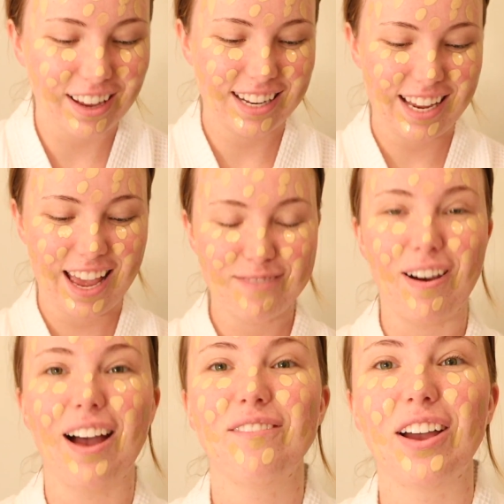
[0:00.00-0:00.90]
gonna take
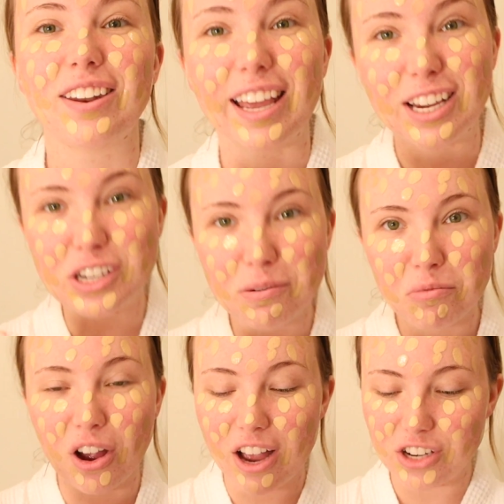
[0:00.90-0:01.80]
my foundation
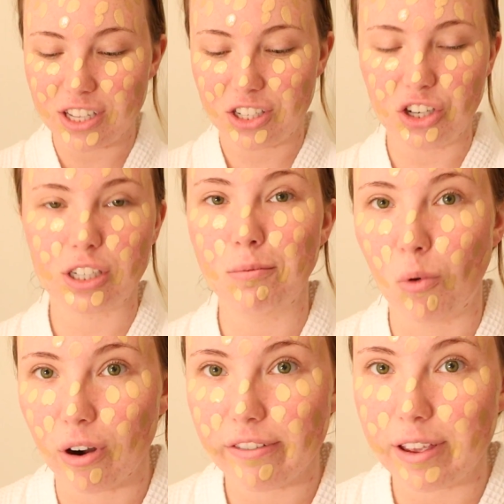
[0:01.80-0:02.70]
brush. It's just a
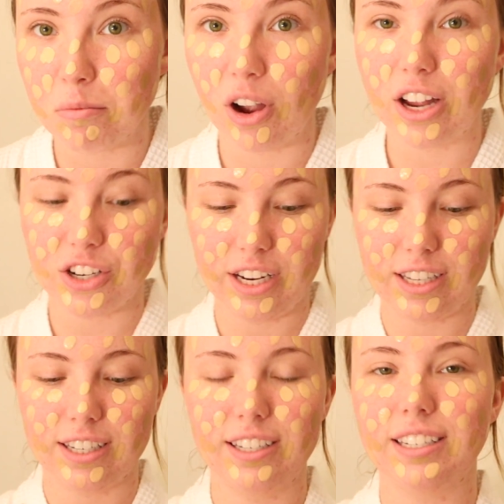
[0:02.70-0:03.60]
Morphe brush and
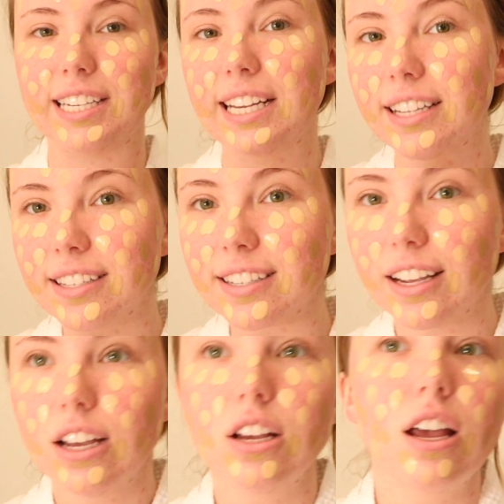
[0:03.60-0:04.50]
it's dense.
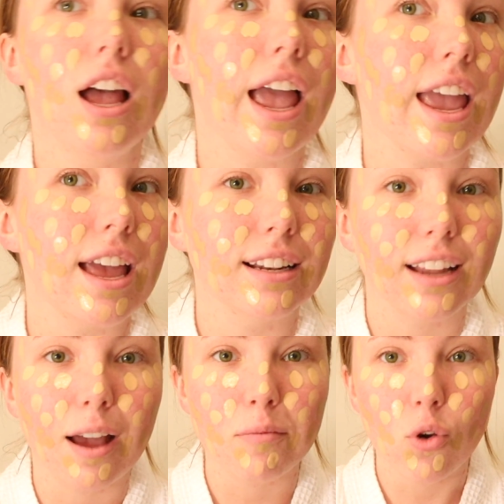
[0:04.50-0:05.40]
And
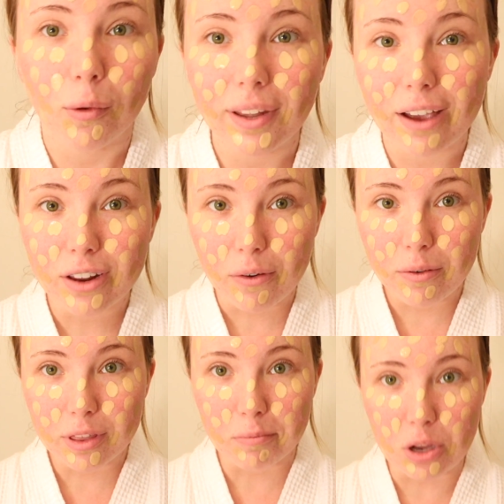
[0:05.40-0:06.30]
normally I'd go in
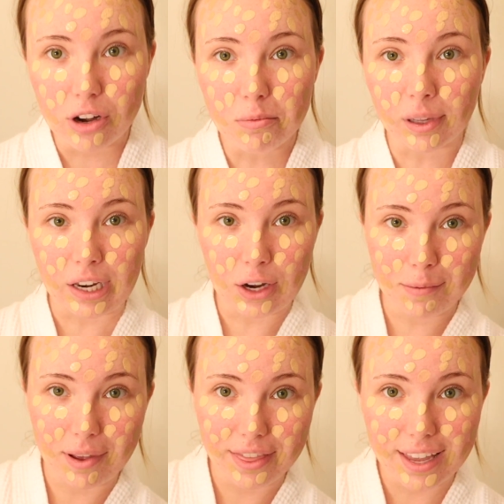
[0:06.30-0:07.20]
with a beauty
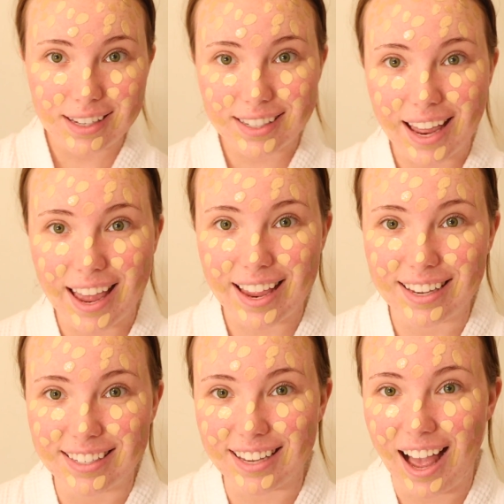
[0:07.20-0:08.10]
blender, but these
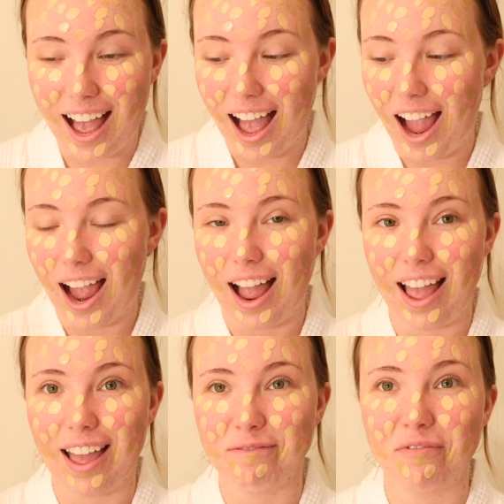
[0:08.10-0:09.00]
days
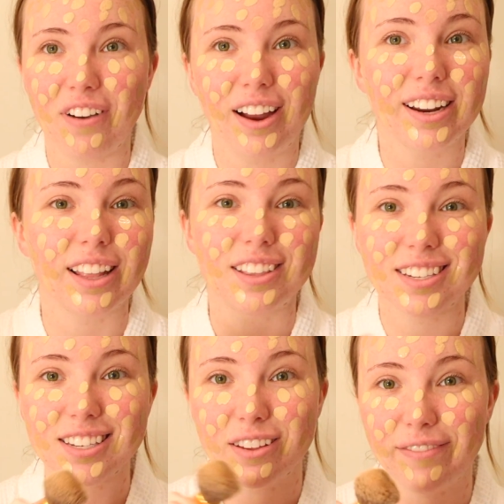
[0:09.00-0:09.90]
I'm finding that
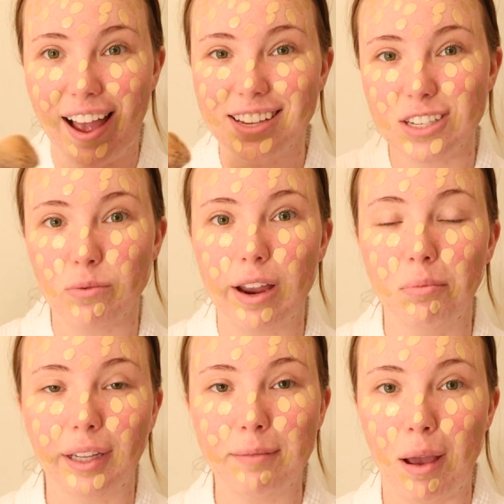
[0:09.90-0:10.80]
this is the fastest way to
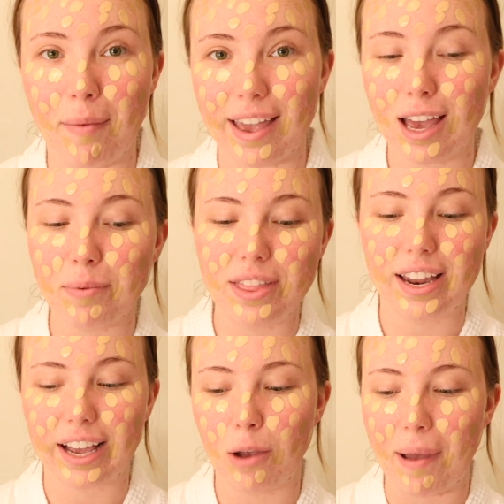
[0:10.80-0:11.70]
blend my makeup, and
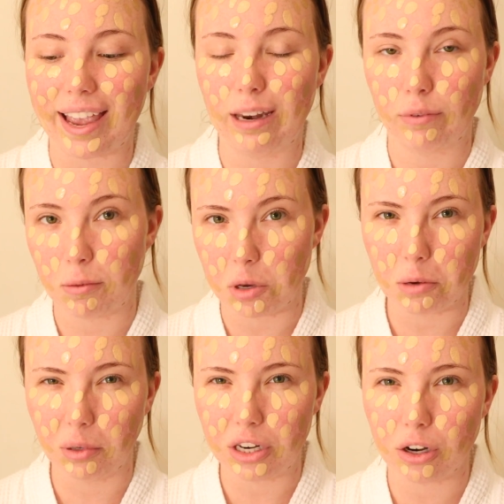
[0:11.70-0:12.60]
then I go back in with a beauty
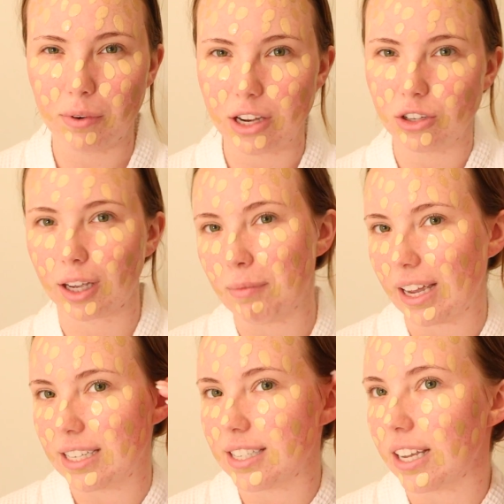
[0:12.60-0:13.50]
blender when I do like my
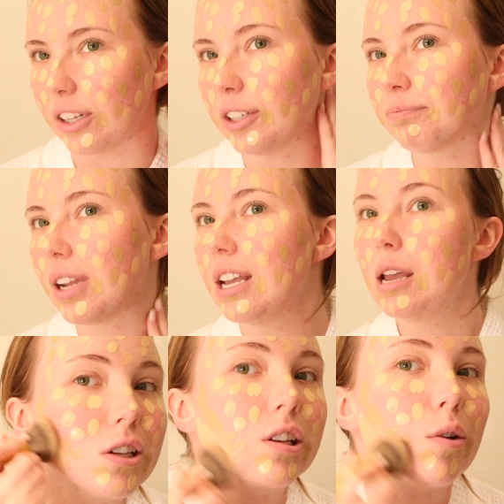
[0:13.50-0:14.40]
concealer.
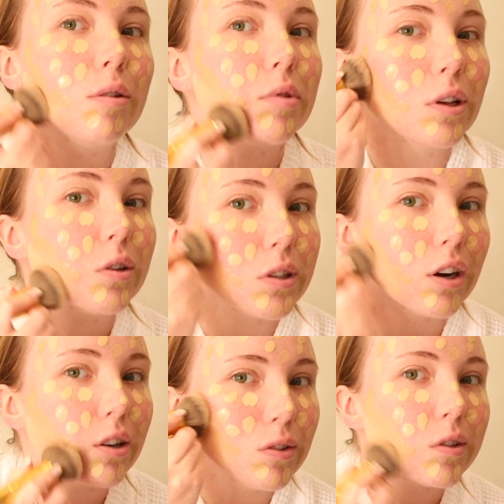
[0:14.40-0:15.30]
I just go in with little
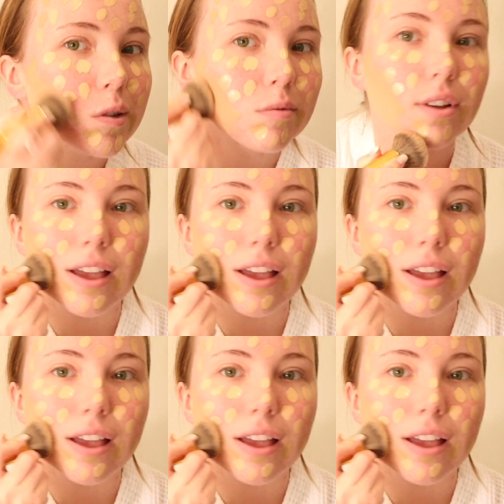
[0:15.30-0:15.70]
circles